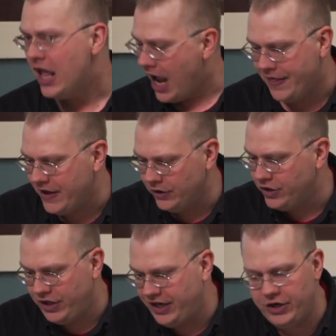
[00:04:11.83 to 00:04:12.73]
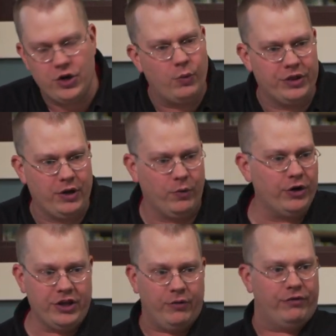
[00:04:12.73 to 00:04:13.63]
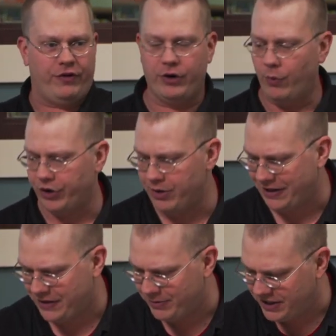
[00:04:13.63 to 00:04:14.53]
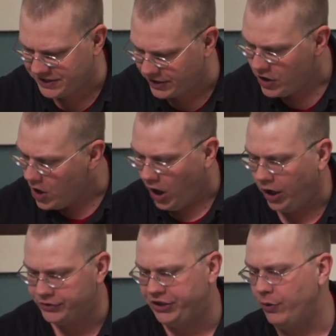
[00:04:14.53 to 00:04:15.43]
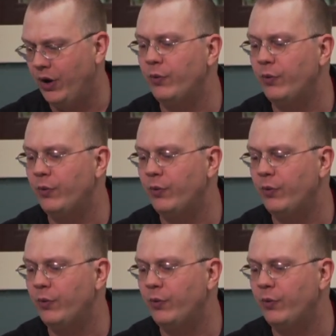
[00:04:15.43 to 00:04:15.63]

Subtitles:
And they didn't know where they were, and they were very worried about them. And they said, oh, you know what?